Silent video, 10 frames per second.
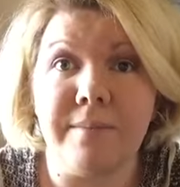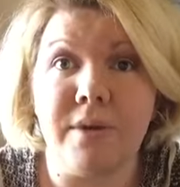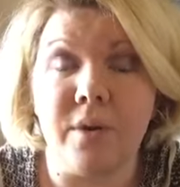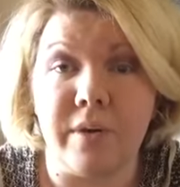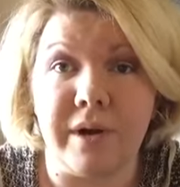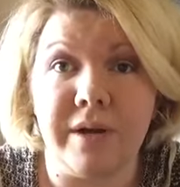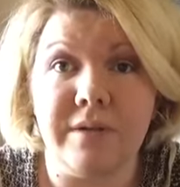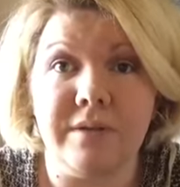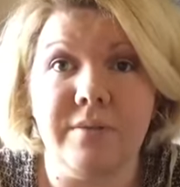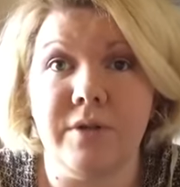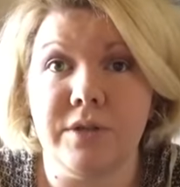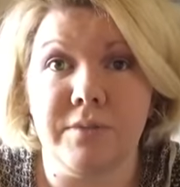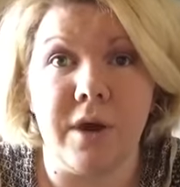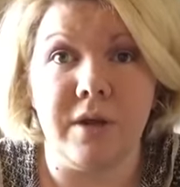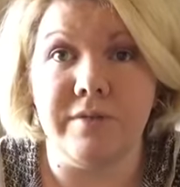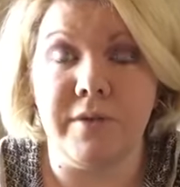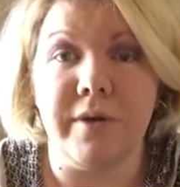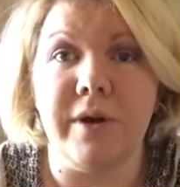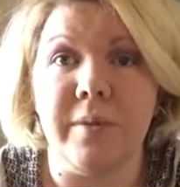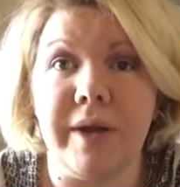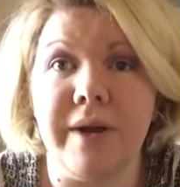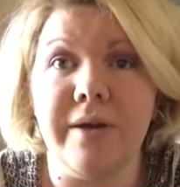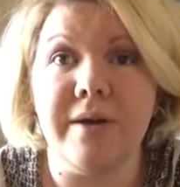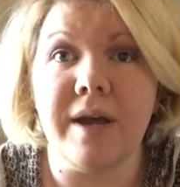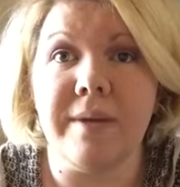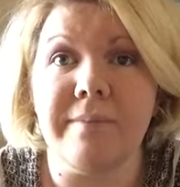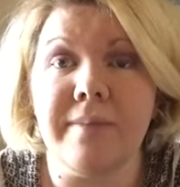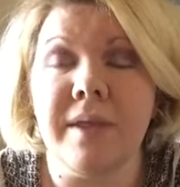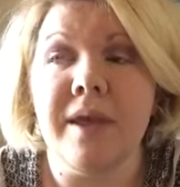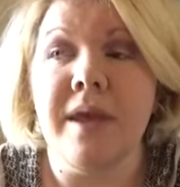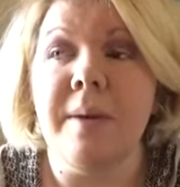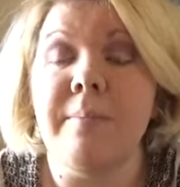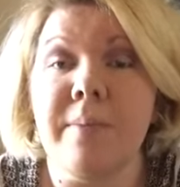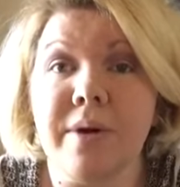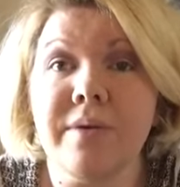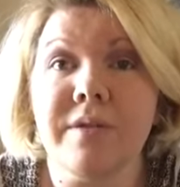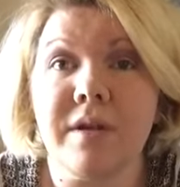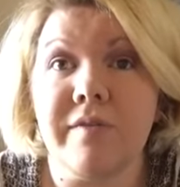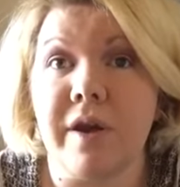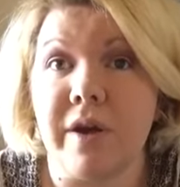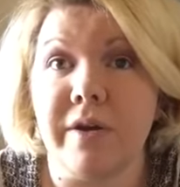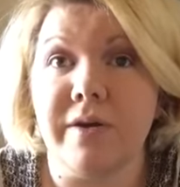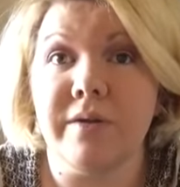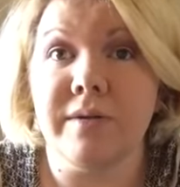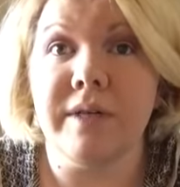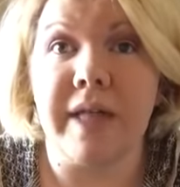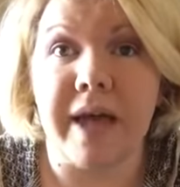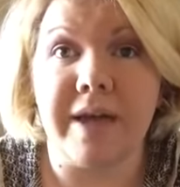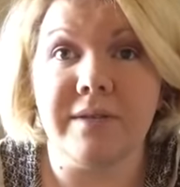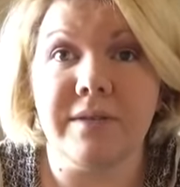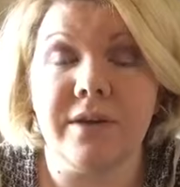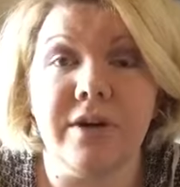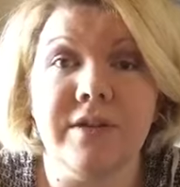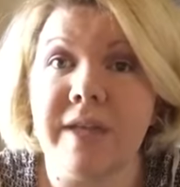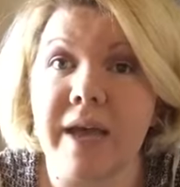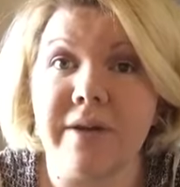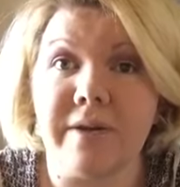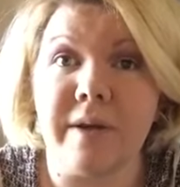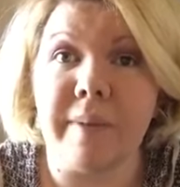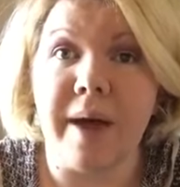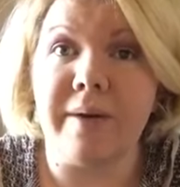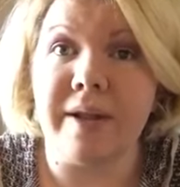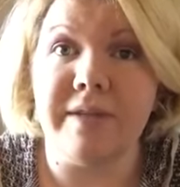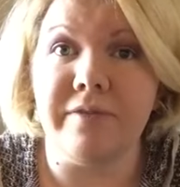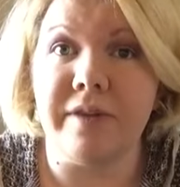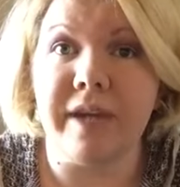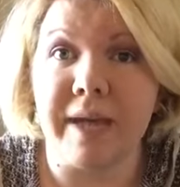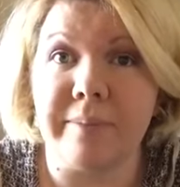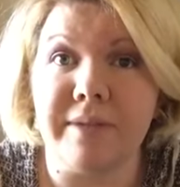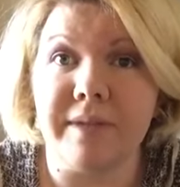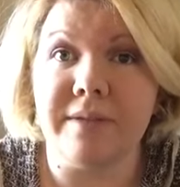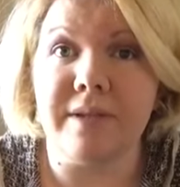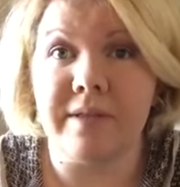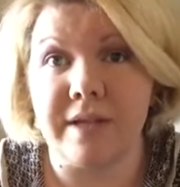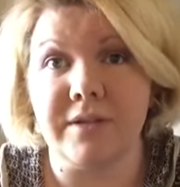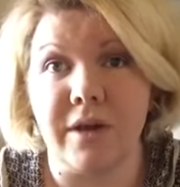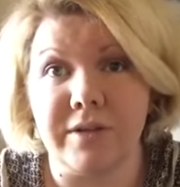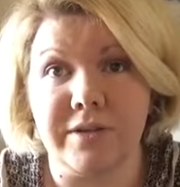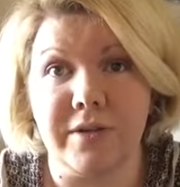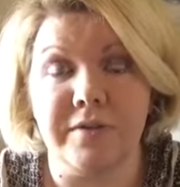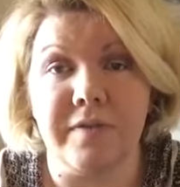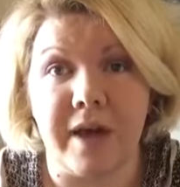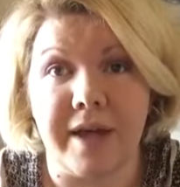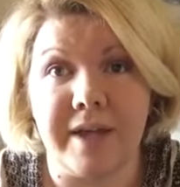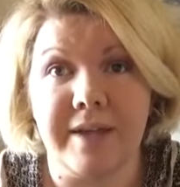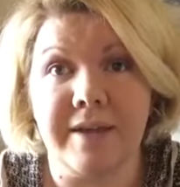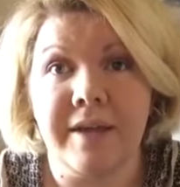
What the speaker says: course, which all of you are aware, most of our class are scattered about at different campuses, and that's also fine.